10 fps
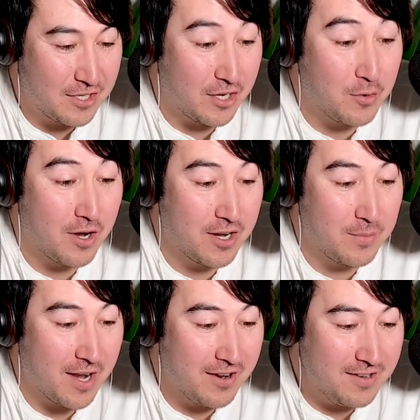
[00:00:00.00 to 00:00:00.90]
quite
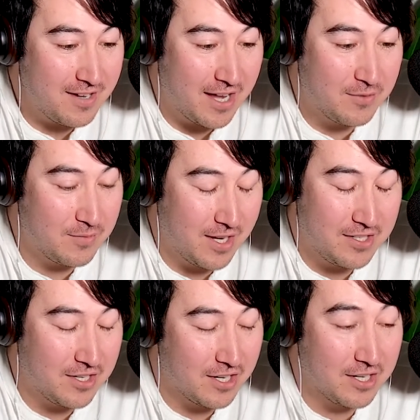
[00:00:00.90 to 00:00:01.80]
apparent and
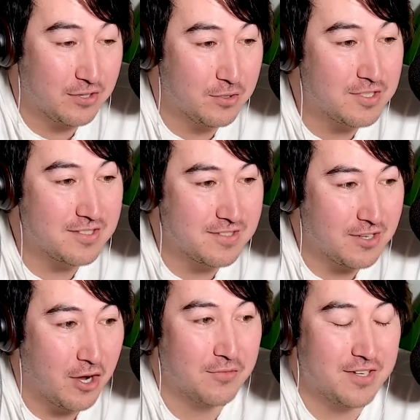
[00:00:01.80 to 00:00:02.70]
it looks
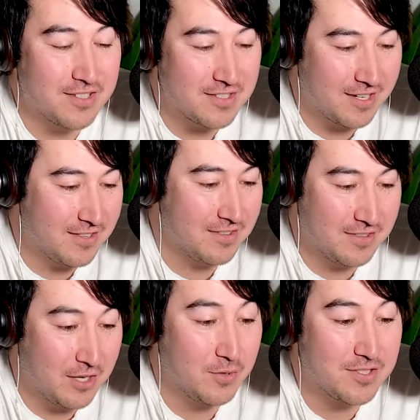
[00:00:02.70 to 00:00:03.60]
obvious, like
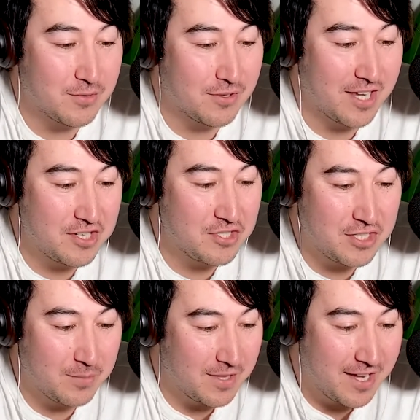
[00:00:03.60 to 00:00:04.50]
there is a
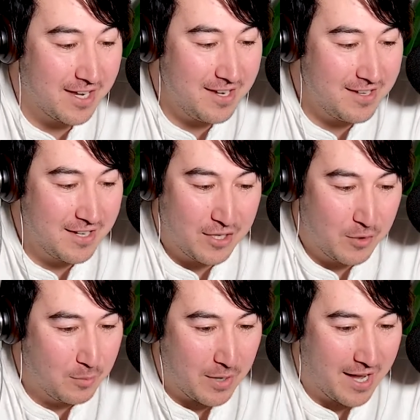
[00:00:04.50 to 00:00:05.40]
relationship there,
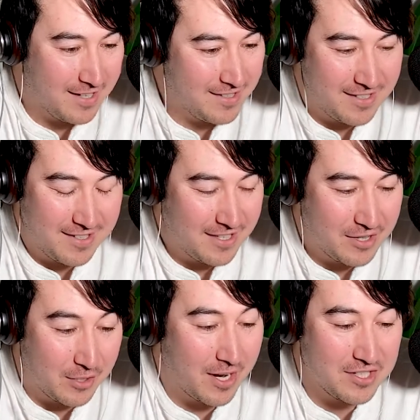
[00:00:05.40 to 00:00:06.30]
but
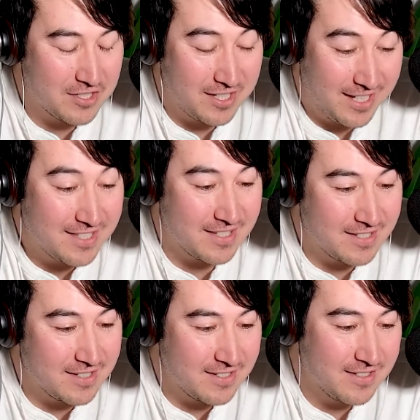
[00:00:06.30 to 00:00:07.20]
there actually isn't?